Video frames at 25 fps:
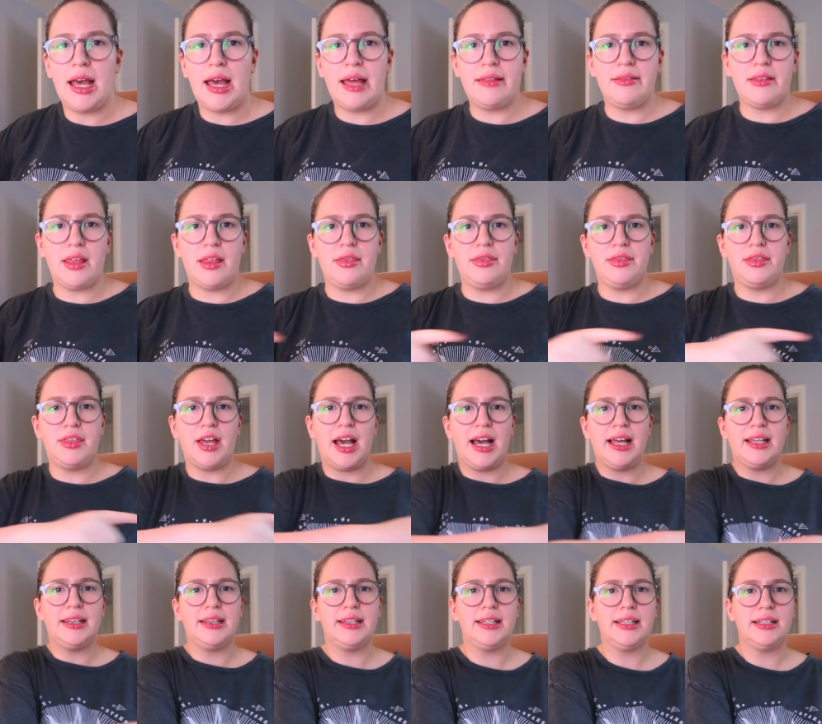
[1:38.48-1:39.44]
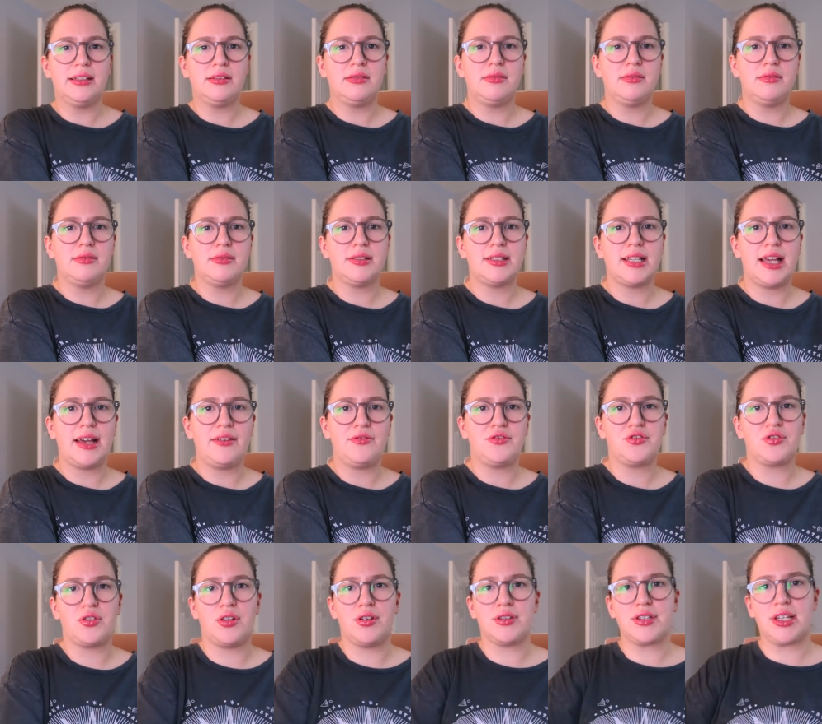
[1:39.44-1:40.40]
And then that little set of
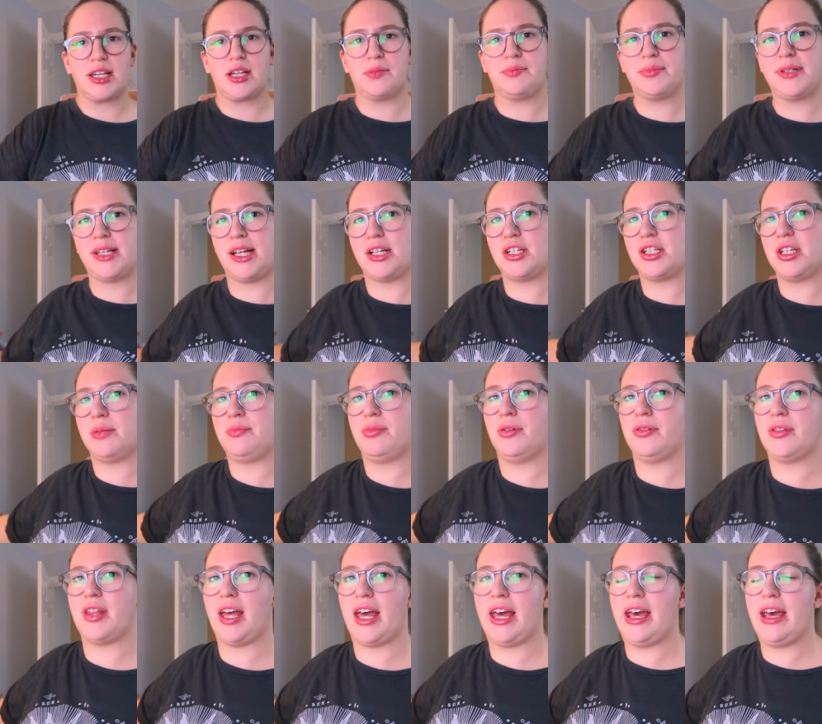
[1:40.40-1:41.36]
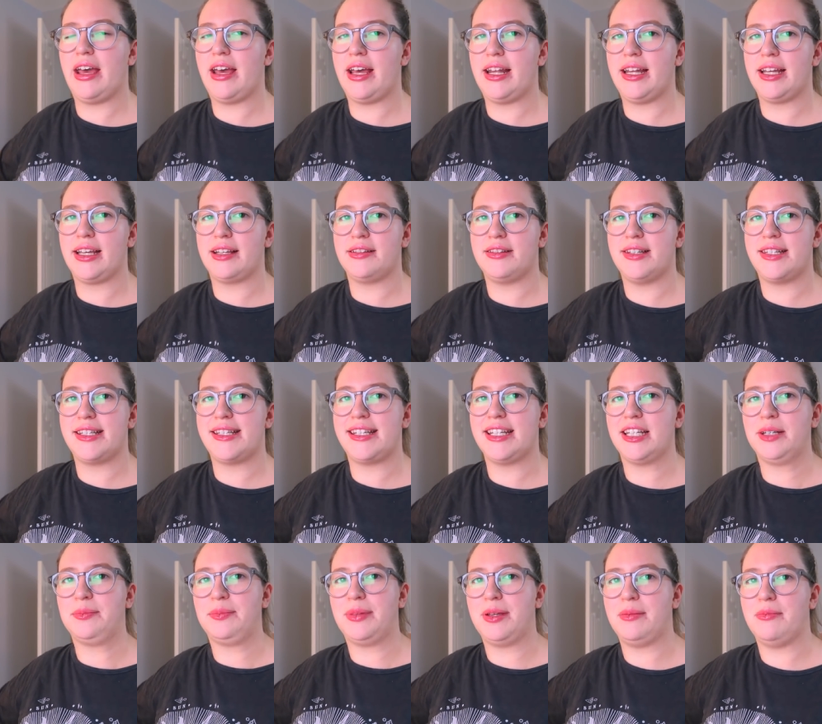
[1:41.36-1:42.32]
drawers I could potentially put there and it can
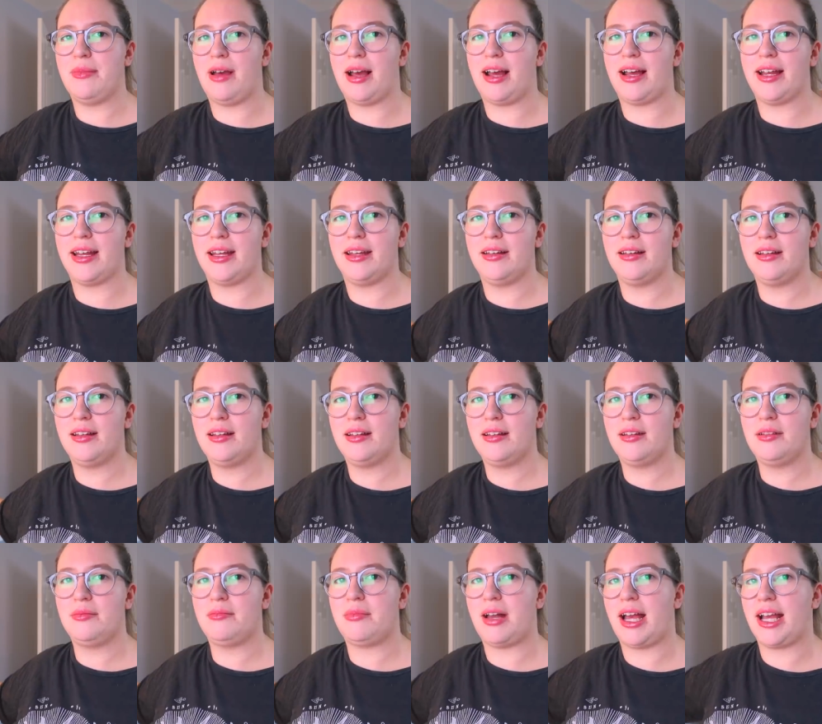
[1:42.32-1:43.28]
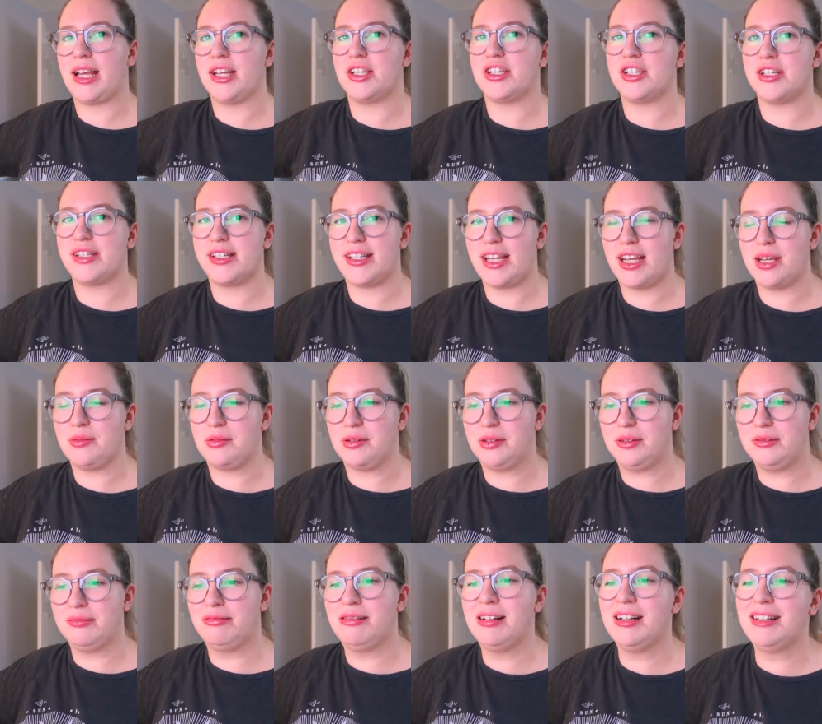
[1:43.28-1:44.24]
still be my packages
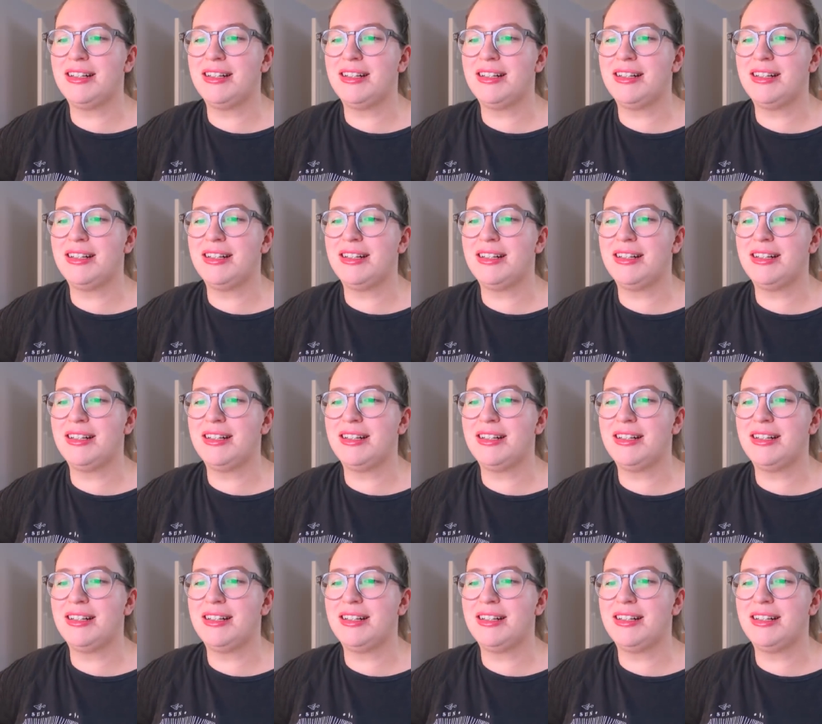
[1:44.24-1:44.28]
table.